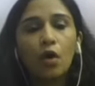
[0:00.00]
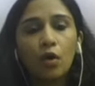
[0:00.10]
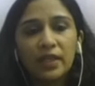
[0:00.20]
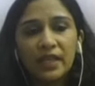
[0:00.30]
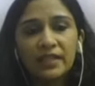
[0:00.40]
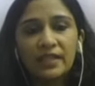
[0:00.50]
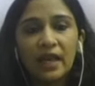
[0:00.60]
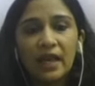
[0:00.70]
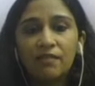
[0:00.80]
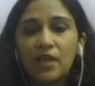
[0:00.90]
All
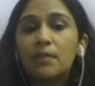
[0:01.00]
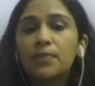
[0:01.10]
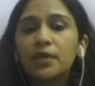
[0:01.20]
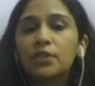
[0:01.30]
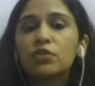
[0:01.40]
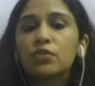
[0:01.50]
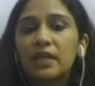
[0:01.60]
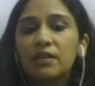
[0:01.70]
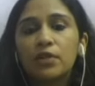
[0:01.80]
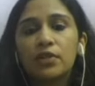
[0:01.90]
these have helped us to
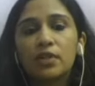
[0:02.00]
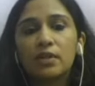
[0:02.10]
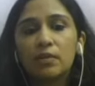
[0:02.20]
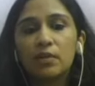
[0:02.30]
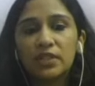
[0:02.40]
deliver